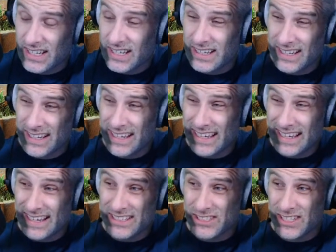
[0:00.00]
Uh,
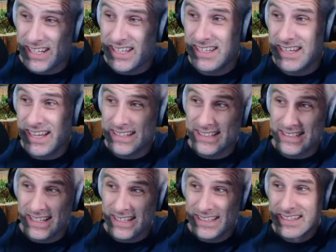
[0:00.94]
uh you just get it in the neck,
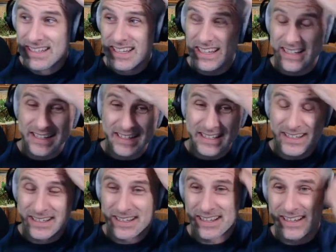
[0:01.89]
don't you?
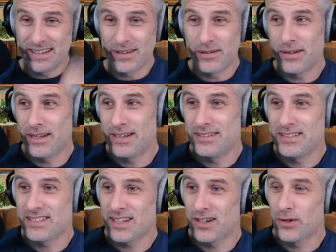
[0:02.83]
Uh,
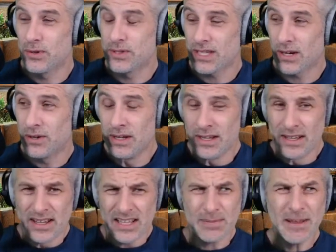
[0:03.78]
and also,
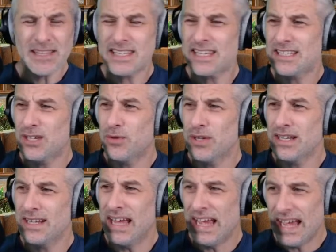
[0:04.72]
I spent sixty quid
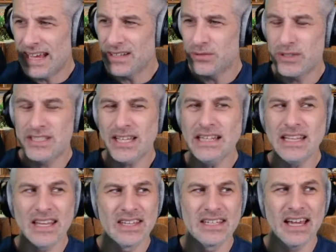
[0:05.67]
in there. And we said
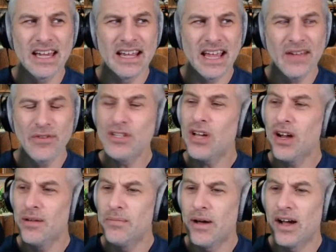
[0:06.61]
the other day, every
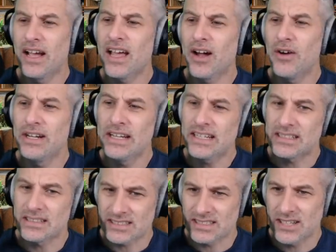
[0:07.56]
time I go in
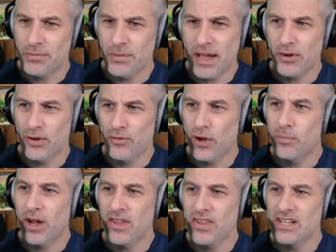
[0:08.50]
Lidl's, no matter if I
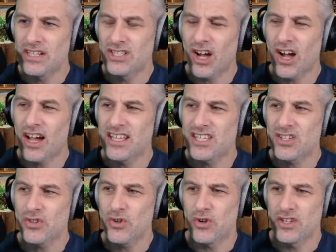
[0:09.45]
buy the entire
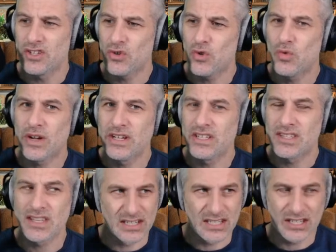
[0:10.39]
store, it's always
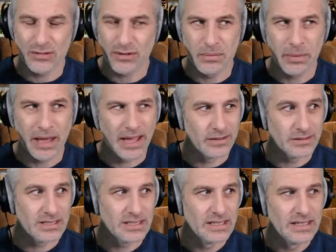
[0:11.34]
thirty-three
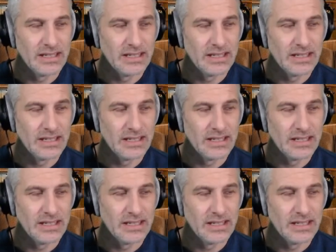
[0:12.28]
pounds.